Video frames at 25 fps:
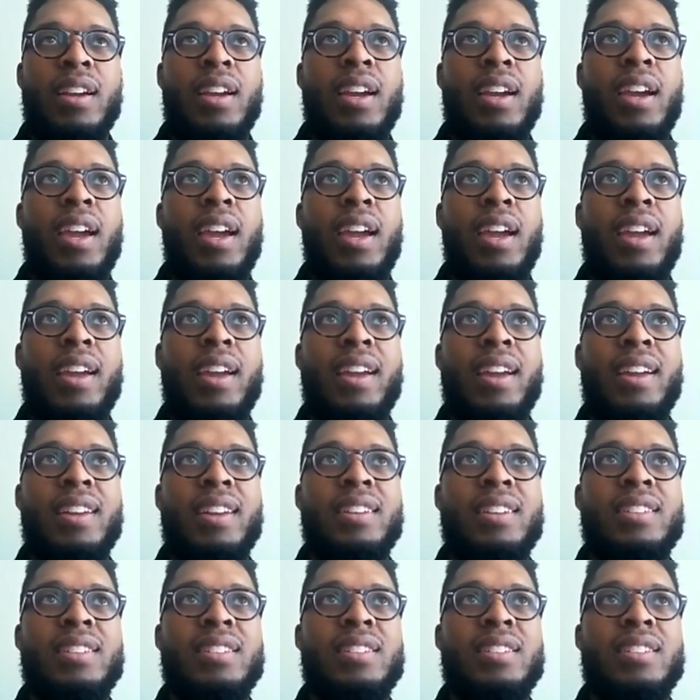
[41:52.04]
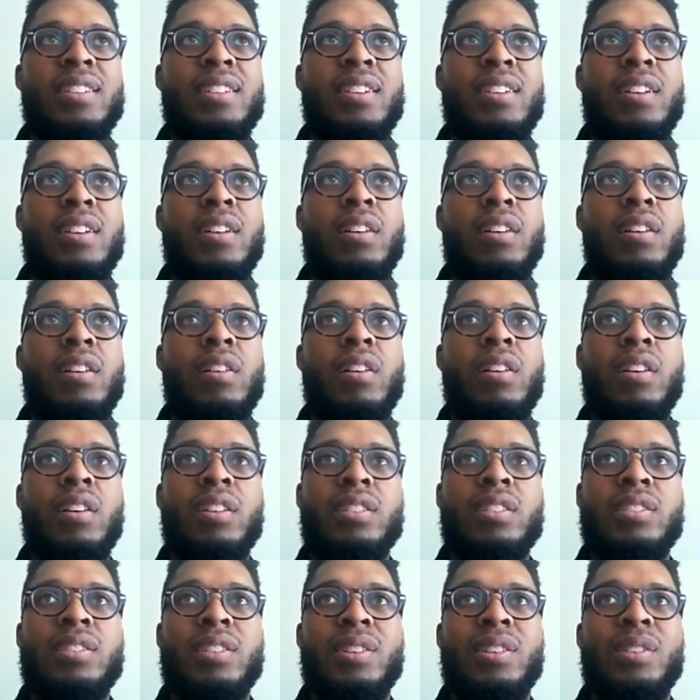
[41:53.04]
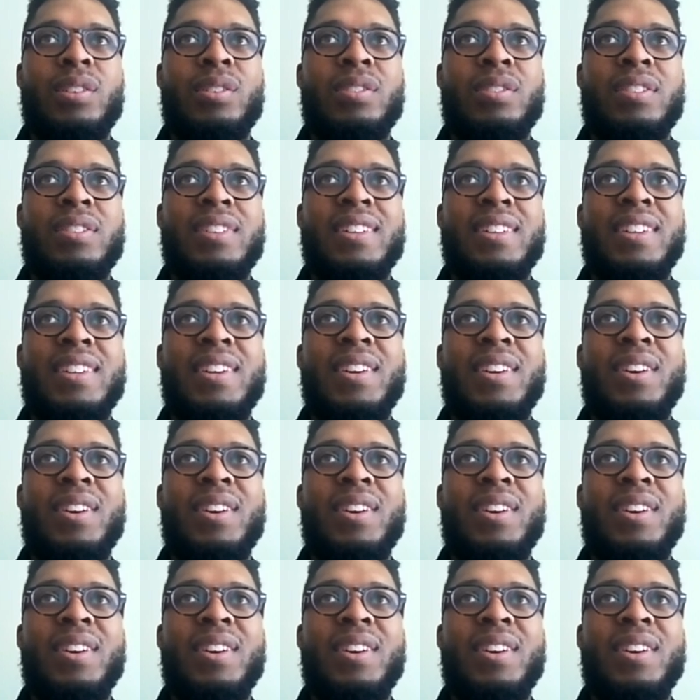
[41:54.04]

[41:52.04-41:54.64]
And also